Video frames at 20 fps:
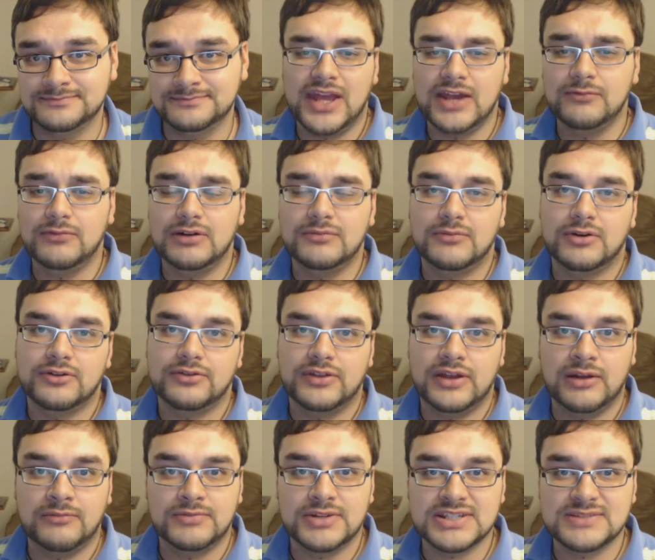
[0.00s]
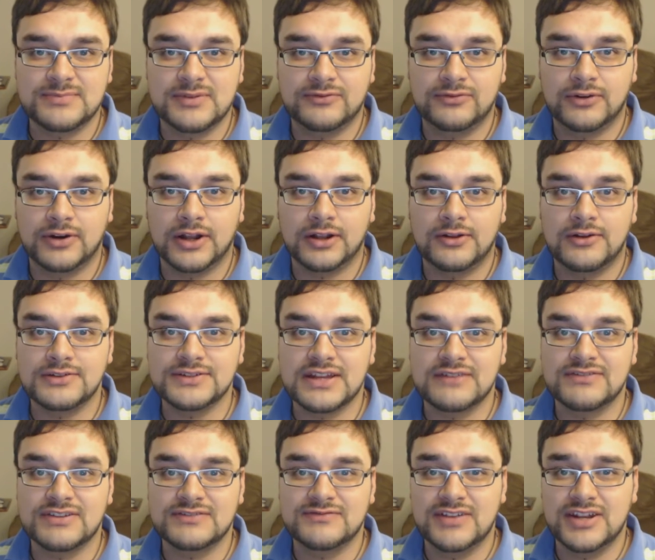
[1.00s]
And one more thing, just before I close
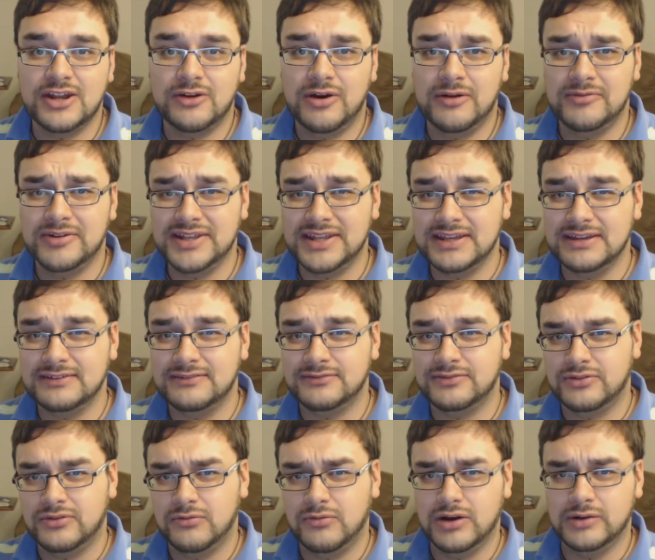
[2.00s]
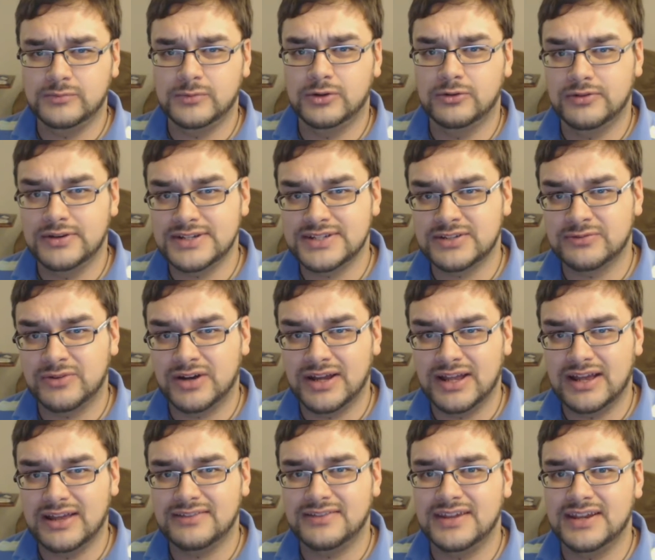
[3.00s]
off this video, I want to give one more reason
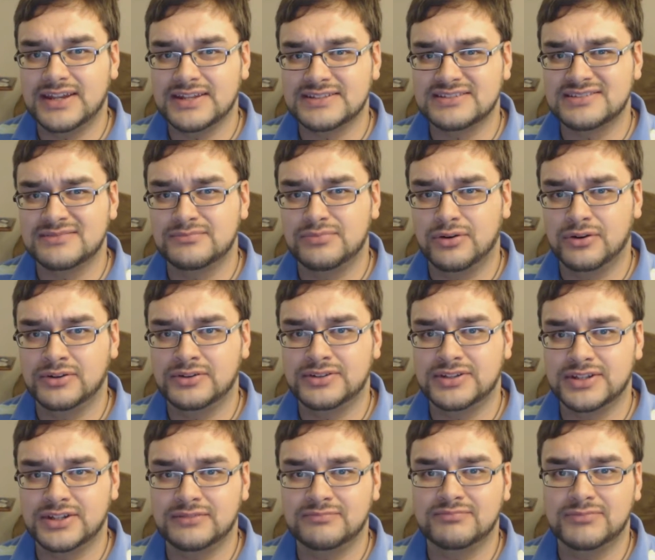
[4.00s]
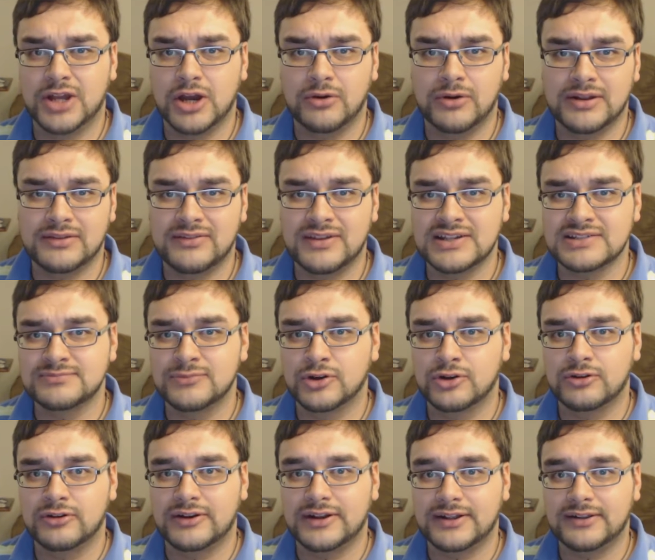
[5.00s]
why I think it's important to go at things
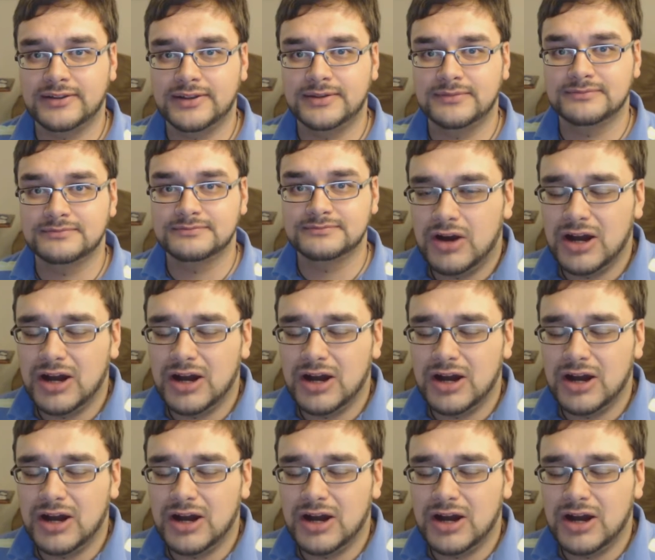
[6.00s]
more critically.